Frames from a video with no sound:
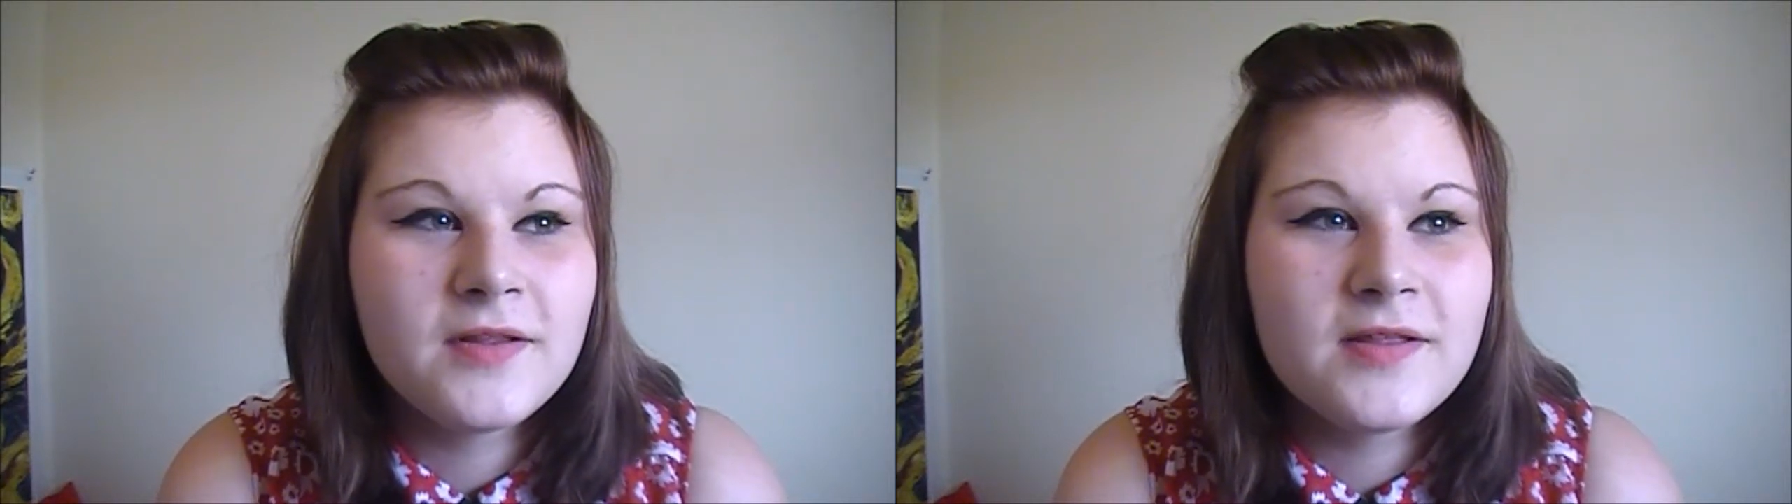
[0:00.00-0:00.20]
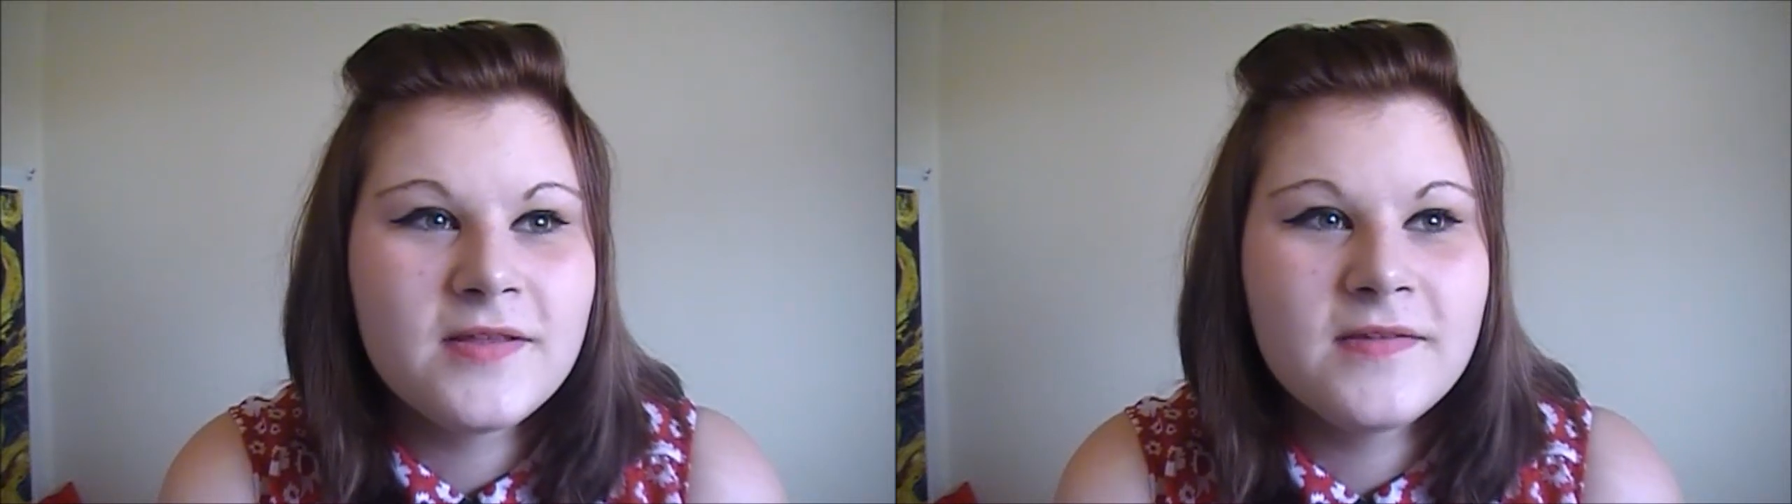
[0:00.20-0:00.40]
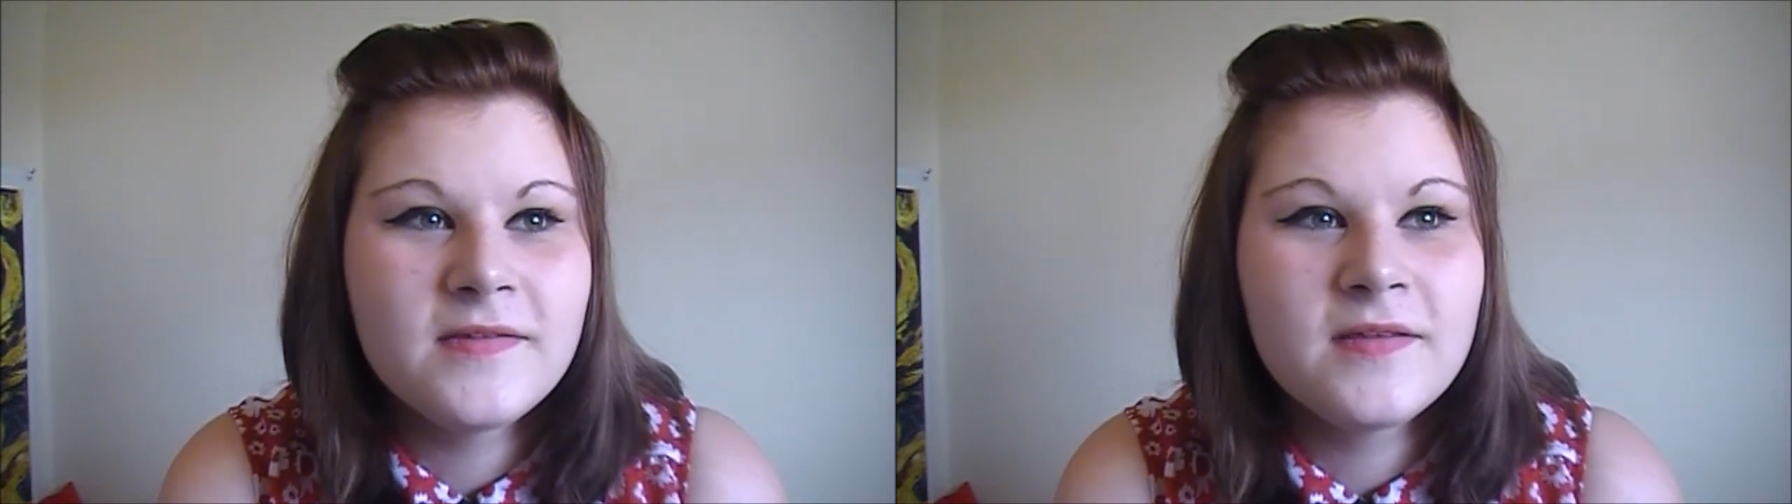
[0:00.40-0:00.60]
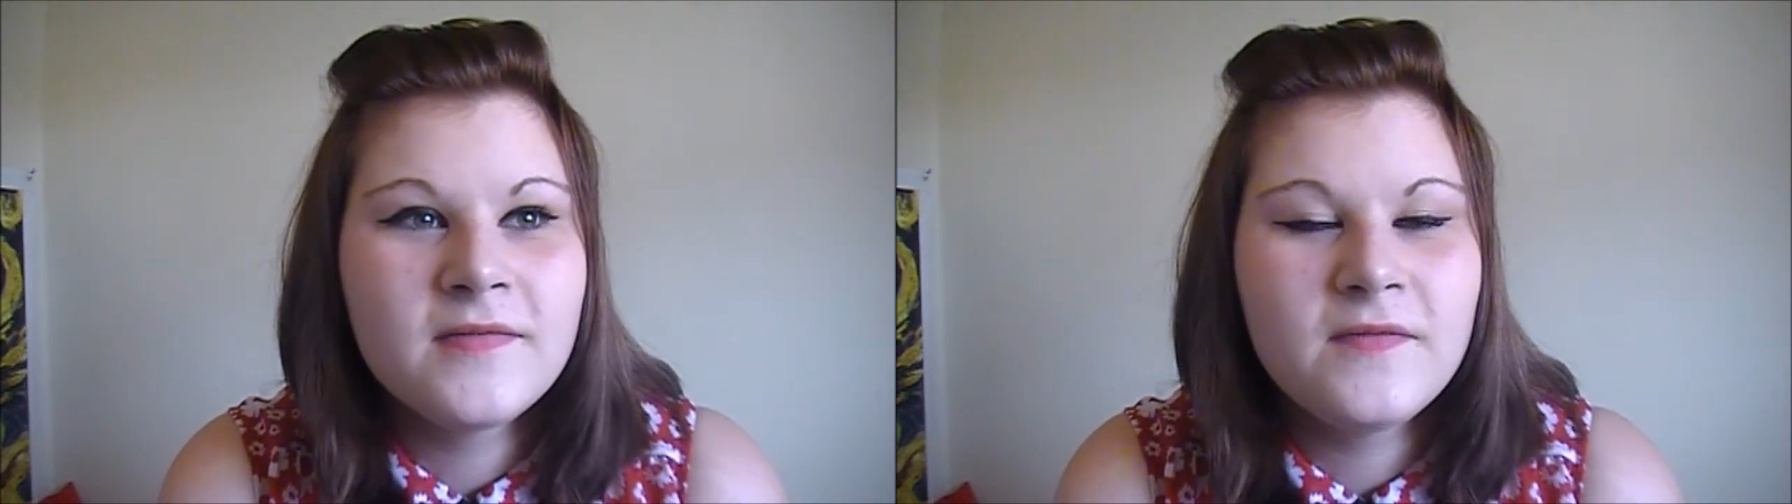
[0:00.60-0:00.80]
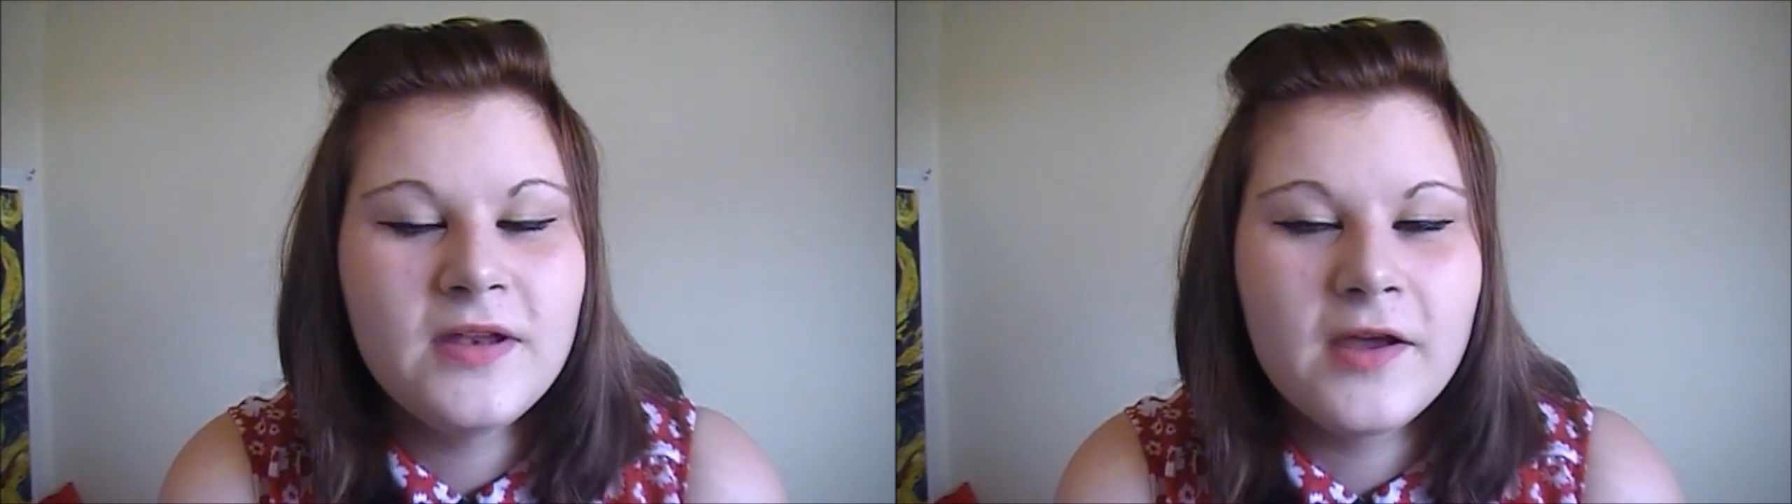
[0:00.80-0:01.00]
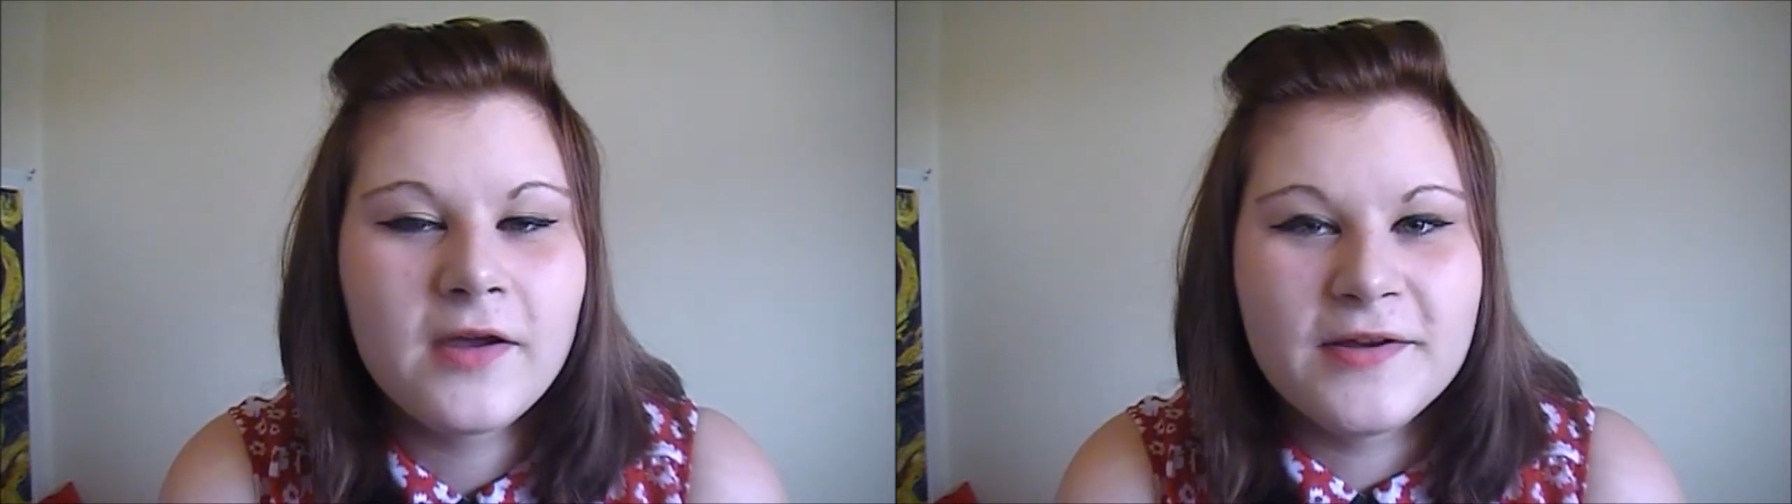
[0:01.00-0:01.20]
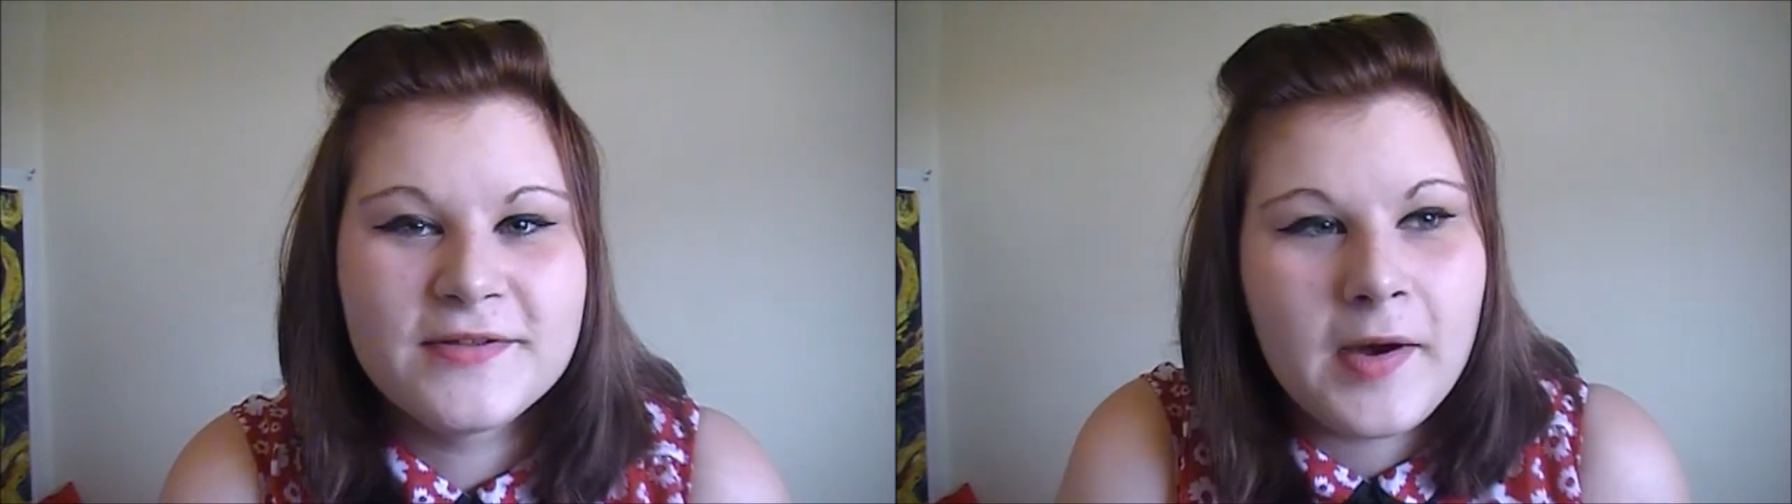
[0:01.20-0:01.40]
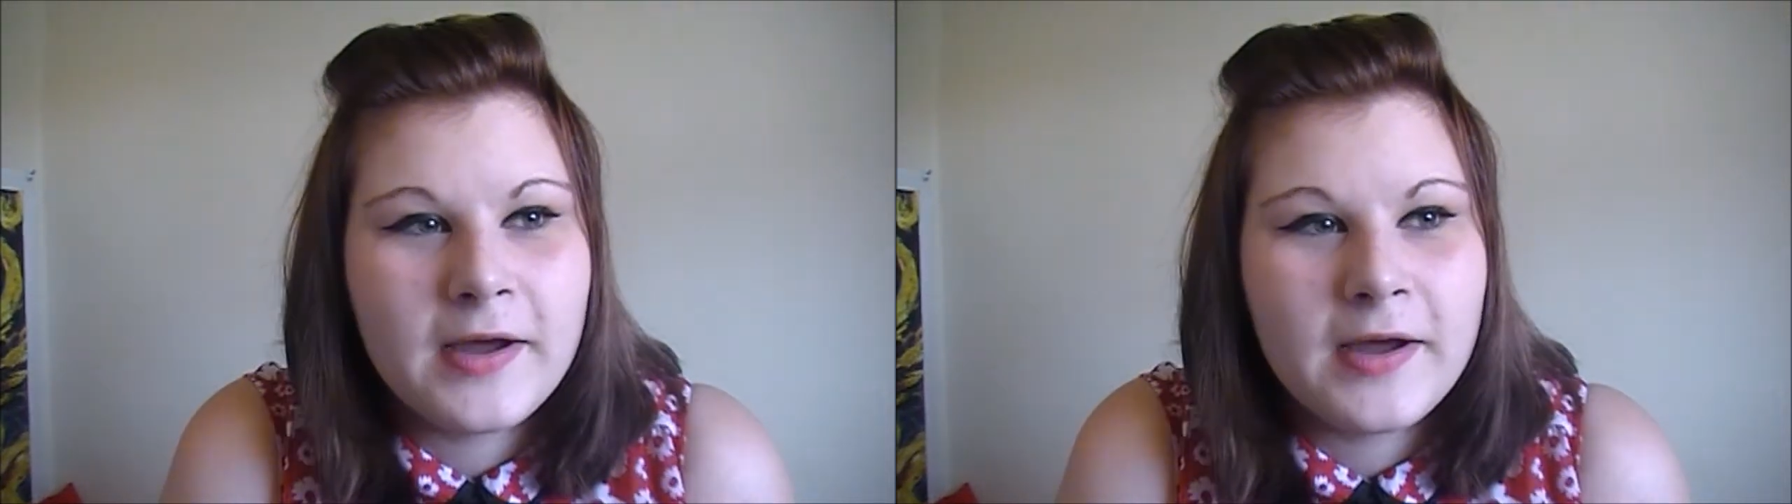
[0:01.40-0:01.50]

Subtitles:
this video goes out.